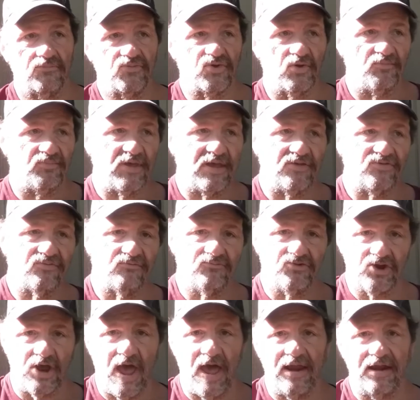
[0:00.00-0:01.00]
some things from
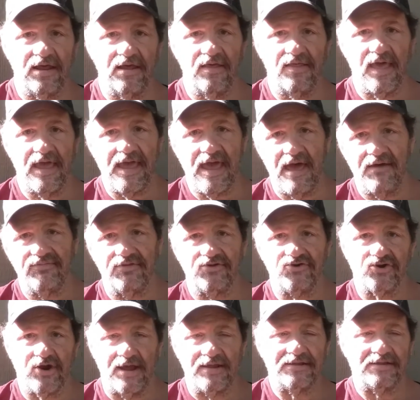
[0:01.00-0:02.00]
China, they have the
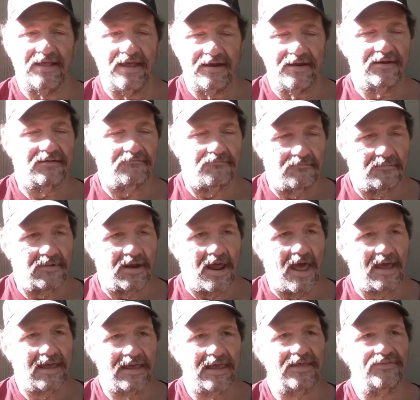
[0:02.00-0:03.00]
translated, but
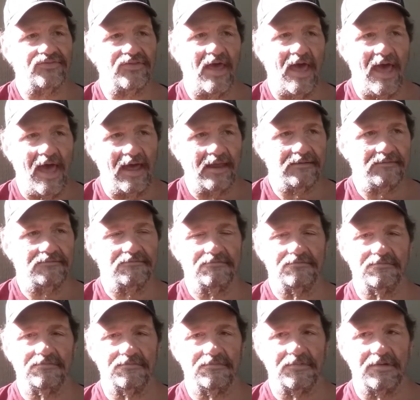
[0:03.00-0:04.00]
I get that.
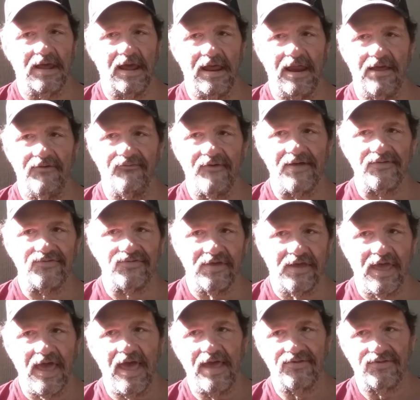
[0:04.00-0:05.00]
And if that's the
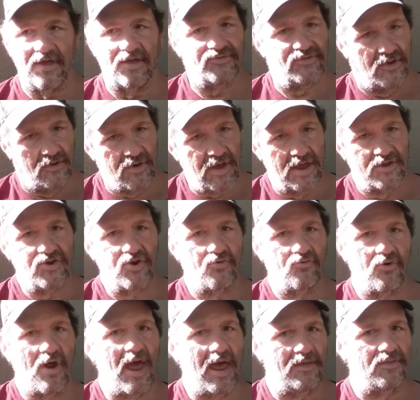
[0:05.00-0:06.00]
case, I'll say, okay, you're
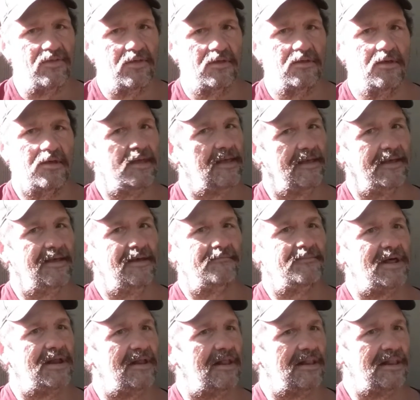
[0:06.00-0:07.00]
right.
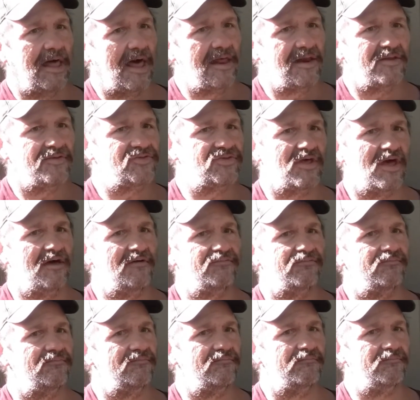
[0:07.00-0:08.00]
But a lot of stuff,
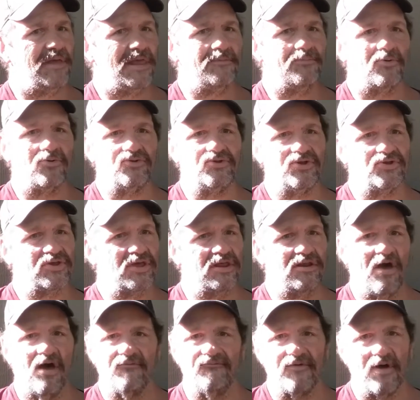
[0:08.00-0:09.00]
people just
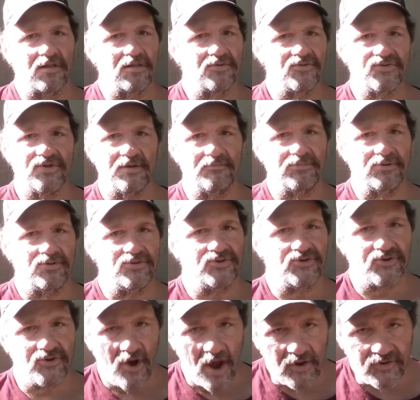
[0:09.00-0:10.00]
cannot follow simple
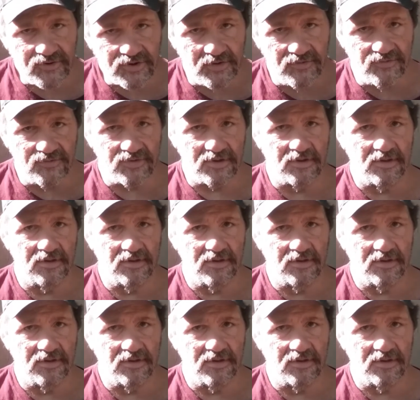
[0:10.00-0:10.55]
instructions.